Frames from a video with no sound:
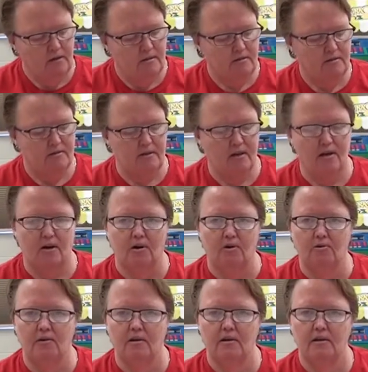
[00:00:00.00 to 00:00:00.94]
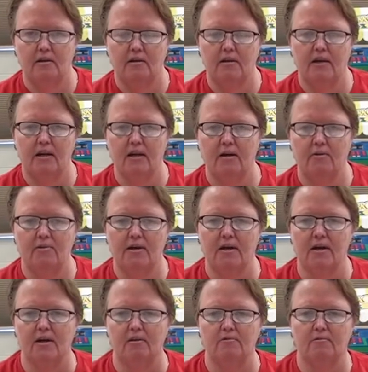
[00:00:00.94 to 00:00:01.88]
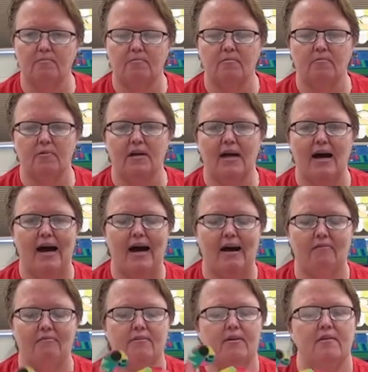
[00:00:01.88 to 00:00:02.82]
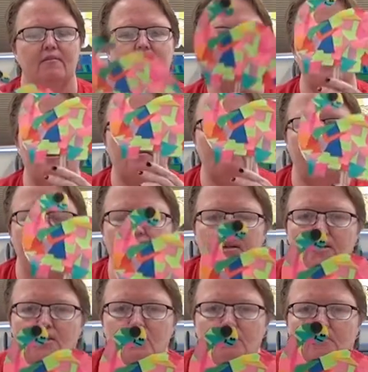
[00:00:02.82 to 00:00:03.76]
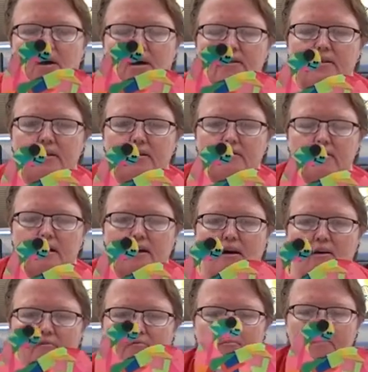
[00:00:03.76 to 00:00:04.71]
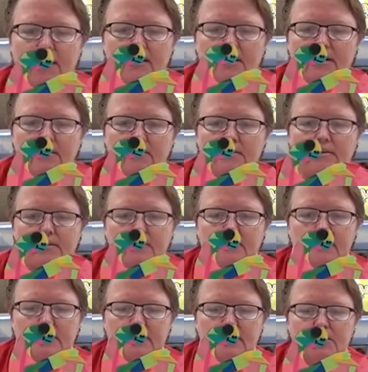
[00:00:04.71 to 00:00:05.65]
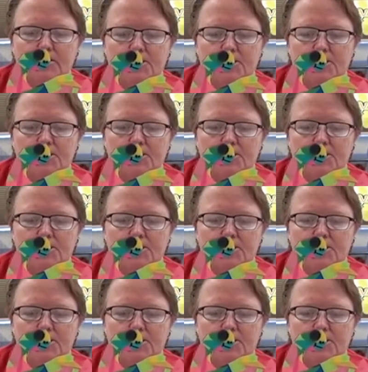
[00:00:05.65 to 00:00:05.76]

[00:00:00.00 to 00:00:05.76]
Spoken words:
So, here we go. We have the finished product of Betty. Here